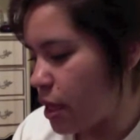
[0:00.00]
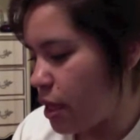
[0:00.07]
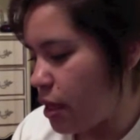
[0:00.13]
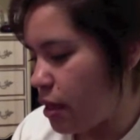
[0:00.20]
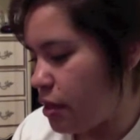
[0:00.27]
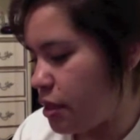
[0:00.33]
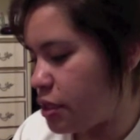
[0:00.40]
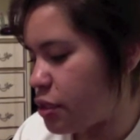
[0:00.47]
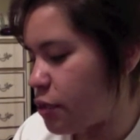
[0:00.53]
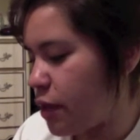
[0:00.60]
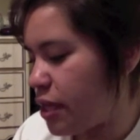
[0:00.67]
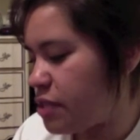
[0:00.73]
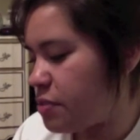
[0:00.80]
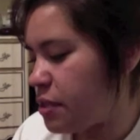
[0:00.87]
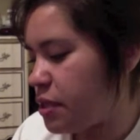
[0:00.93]
This
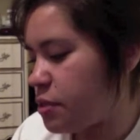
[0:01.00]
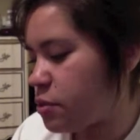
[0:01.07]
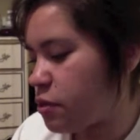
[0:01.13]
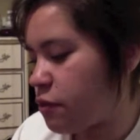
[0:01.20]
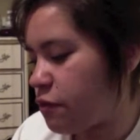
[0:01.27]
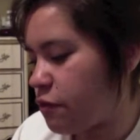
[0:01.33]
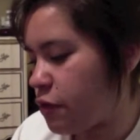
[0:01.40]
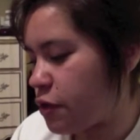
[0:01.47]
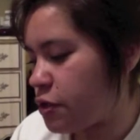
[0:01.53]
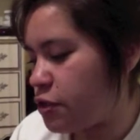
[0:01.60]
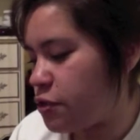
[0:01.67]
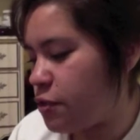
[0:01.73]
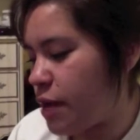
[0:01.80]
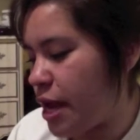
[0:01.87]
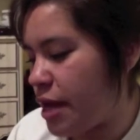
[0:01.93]
arrangement is referred
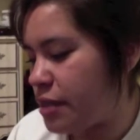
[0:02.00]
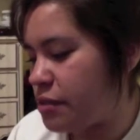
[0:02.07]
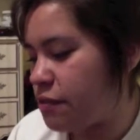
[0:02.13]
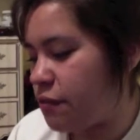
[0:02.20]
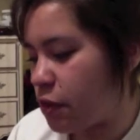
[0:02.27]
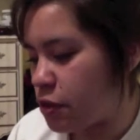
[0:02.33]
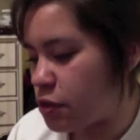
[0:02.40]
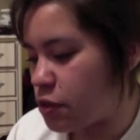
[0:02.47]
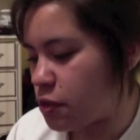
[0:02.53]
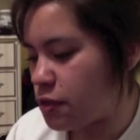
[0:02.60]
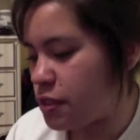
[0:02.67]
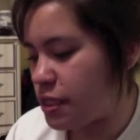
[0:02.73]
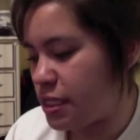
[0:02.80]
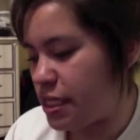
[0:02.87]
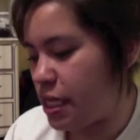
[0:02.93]
to as functional
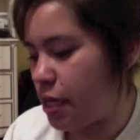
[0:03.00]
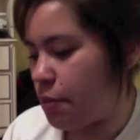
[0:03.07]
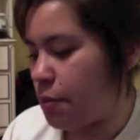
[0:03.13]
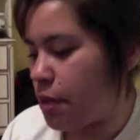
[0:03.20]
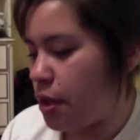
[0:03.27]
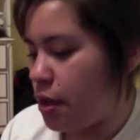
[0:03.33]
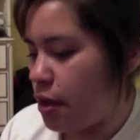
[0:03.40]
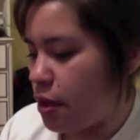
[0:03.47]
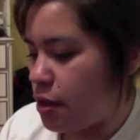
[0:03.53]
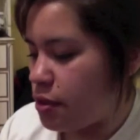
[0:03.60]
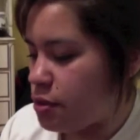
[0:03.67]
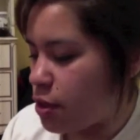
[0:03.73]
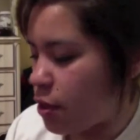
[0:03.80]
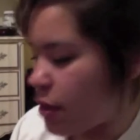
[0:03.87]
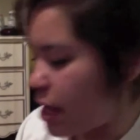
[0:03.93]
syncytium.
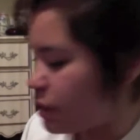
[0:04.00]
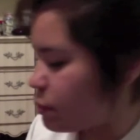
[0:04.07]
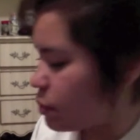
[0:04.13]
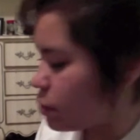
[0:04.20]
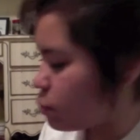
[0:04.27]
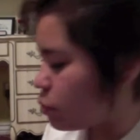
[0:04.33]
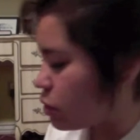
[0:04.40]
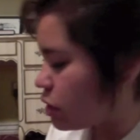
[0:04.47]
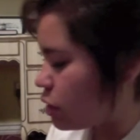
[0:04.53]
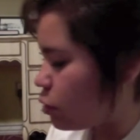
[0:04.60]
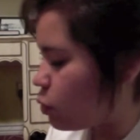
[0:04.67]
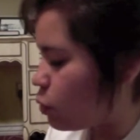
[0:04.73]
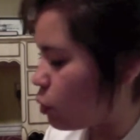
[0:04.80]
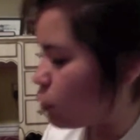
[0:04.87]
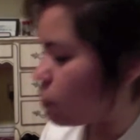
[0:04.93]
So that's what's really
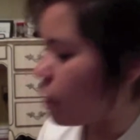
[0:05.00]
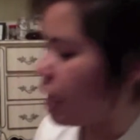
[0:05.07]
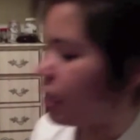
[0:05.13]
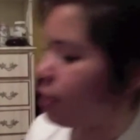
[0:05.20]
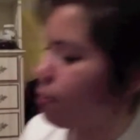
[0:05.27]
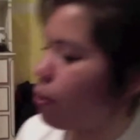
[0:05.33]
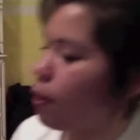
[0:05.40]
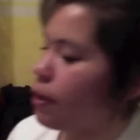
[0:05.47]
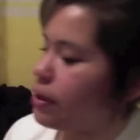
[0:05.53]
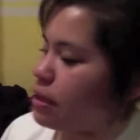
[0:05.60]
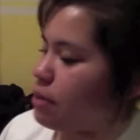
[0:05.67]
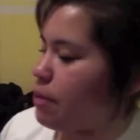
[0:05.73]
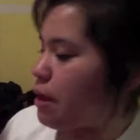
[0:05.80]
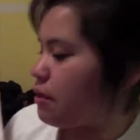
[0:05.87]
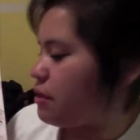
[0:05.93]
cool and
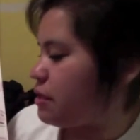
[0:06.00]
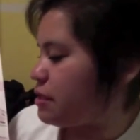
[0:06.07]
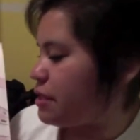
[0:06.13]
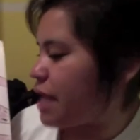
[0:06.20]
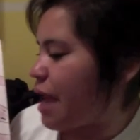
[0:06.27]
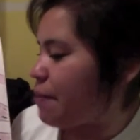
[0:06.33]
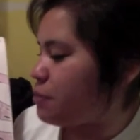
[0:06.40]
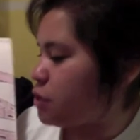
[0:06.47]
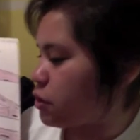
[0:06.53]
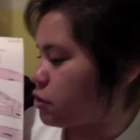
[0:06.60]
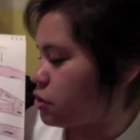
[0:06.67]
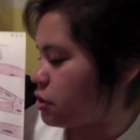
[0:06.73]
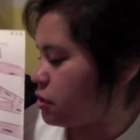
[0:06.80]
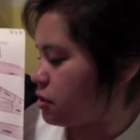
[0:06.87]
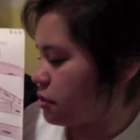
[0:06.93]
important about these gap
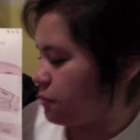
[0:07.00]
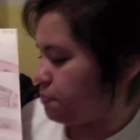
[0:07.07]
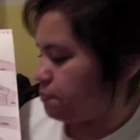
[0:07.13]
junctions,